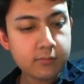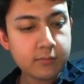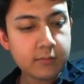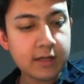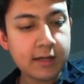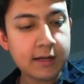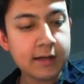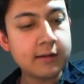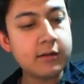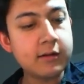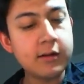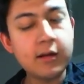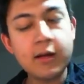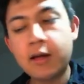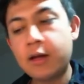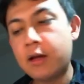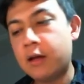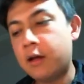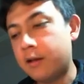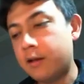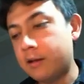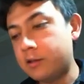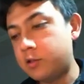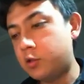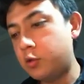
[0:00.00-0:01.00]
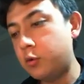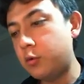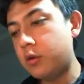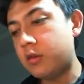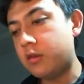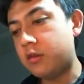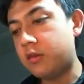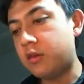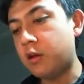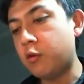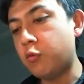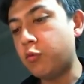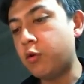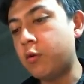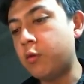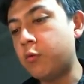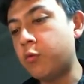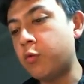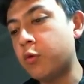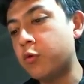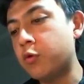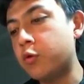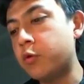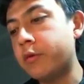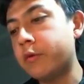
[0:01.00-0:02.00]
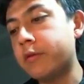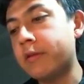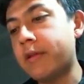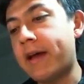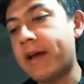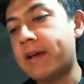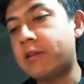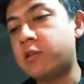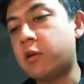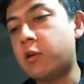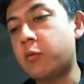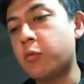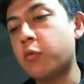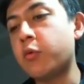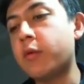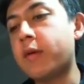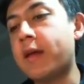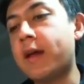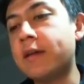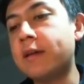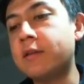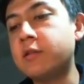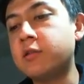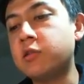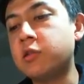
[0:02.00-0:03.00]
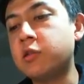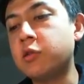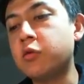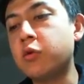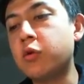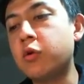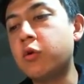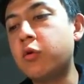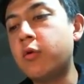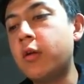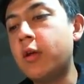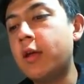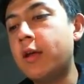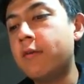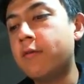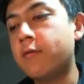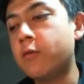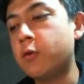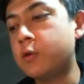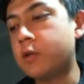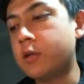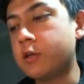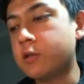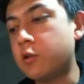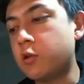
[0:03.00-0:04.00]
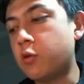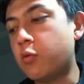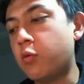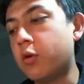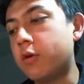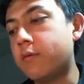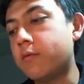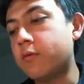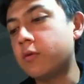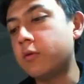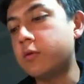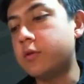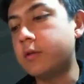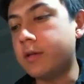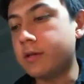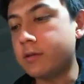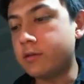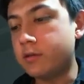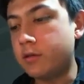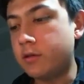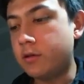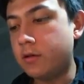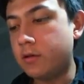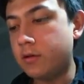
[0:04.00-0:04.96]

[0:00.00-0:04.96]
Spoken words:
And let's do the thing we were doing last time, where we had a 0 vertex and a 1 vertex.